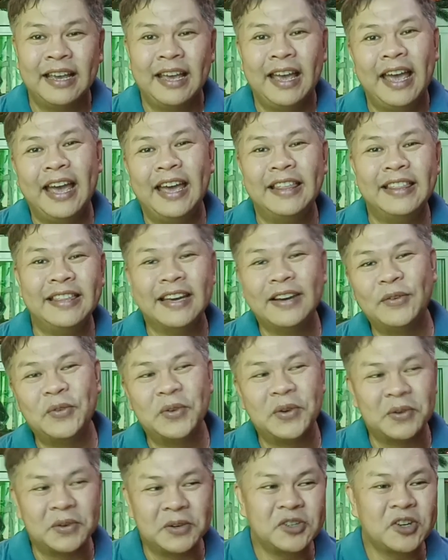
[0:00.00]
and then
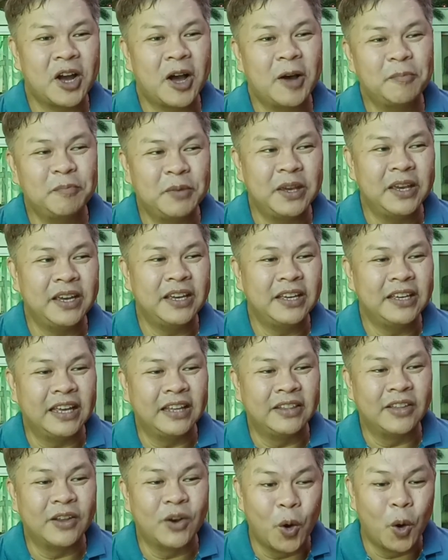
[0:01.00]
we were shopping
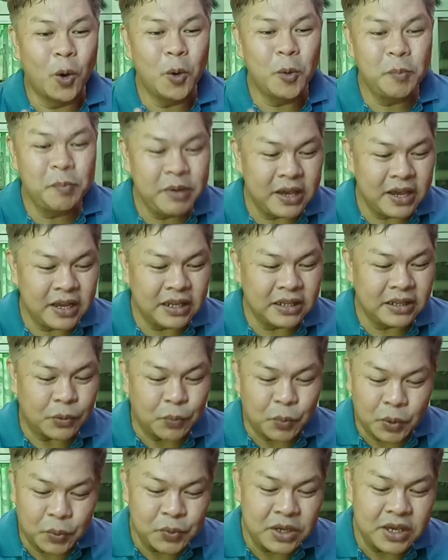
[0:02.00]
and then hoping
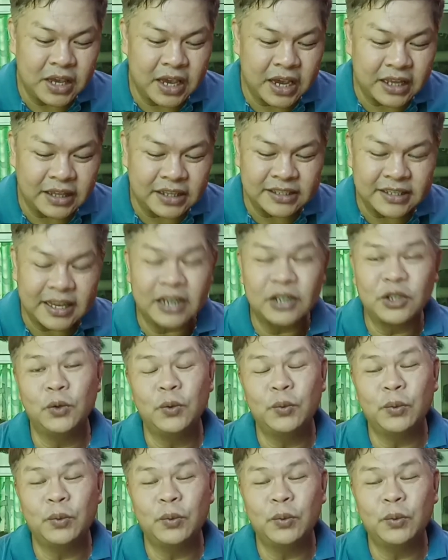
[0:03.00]
that what we get is actually